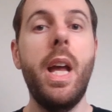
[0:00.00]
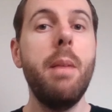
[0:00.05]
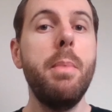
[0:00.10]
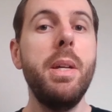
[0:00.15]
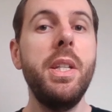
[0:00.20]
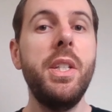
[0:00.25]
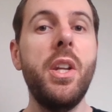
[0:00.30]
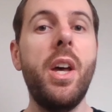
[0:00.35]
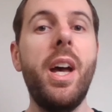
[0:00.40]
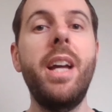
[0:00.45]

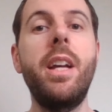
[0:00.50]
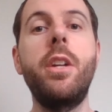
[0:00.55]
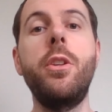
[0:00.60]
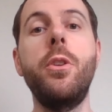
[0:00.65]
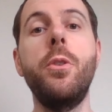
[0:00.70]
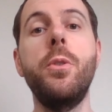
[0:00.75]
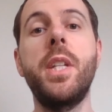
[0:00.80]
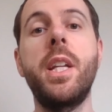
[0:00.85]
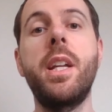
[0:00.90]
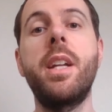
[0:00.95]
MSI are
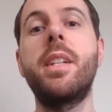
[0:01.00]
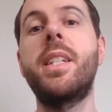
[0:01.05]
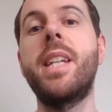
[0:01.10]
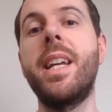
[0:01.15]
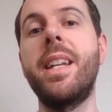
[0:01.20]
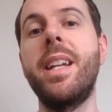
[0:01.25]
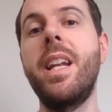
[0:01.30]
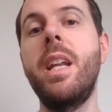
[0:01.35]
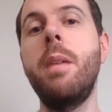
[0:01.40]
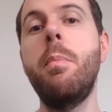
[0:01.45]
using a
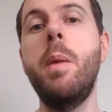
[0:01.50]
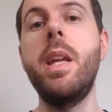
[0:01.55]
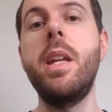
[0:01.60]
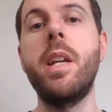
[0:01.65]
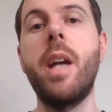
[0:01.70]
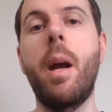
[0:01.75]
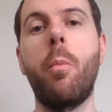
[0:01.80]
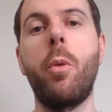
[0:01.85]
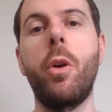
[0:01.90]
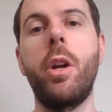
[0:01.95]
1080p
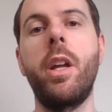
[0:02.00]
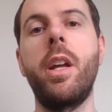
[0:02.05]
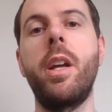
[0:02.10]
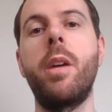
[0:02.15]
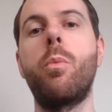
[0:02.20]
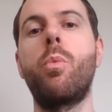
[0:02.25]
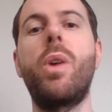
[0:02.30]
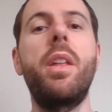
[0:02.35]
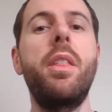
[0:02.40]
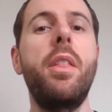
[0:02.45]
camera here
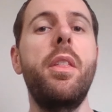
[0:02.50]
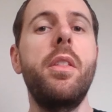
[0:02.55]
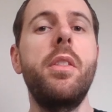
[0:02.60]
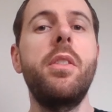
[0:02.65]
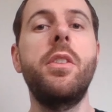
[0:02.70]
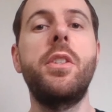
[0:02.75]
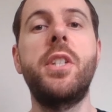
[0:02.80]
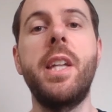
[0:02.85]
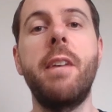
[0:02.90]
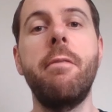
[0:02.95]
rather than the
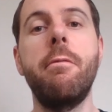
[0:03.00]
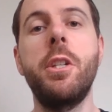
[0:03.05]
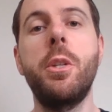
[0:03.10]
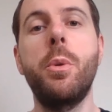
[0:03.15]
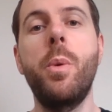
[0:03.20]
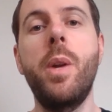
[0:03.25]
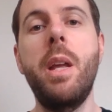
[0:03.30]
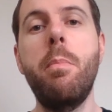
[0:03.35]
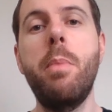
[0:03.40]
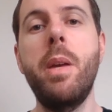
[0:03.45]

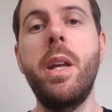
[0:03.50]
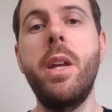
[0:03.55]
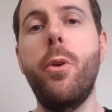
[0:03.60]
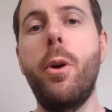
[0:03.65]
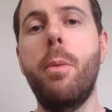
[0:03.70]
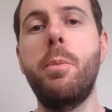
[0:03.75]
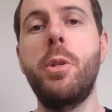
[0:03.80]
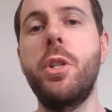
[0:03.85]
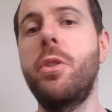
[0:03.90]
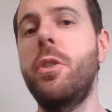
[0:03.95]
720p
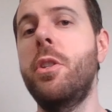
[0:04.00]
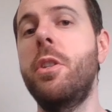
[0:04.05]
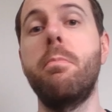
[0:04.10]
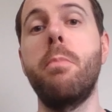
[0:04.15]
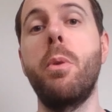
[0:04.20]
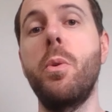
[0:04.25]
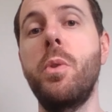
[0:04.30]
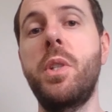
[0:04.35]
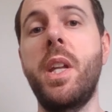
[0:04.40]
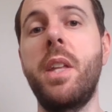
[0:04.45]
option that
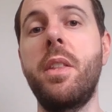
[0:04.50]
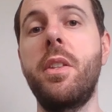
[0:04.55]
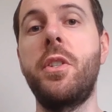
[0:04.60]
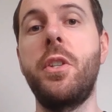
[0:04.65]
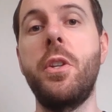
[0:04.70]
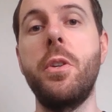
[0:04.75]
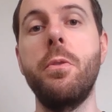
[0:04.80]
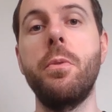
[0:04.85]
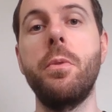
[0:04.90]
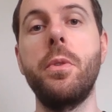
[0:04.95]
most others
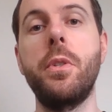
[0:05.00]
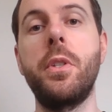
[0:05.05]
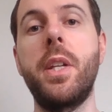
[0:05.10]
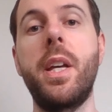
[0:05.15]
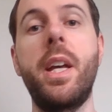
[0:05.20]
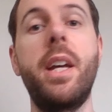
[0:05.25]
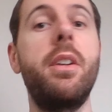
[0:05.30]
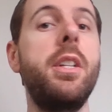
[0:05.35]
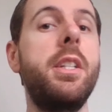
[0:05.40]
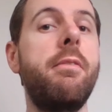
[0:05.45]
use,
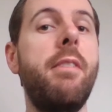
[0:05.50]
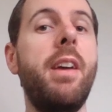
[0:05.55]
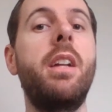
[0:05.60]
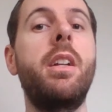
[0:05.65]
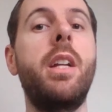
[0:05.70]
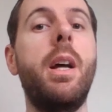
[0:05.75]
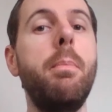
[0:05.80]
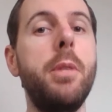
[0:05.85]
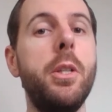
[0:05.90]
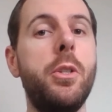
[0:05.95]
and it's found
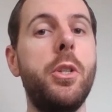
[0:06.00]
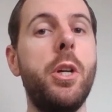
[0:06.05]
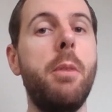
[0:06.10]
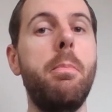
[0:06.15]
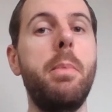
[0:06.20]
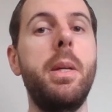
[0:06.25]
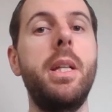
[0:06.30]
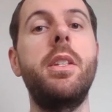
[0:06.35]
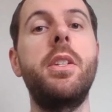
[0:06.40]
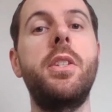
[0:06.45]
up the top
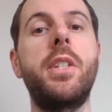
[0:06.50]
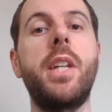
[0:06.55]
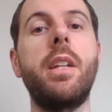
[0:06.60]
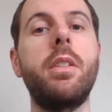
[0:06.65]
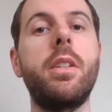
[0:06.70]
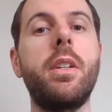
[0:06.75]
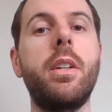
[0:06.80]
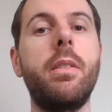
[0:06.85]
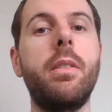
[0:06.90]
in the center.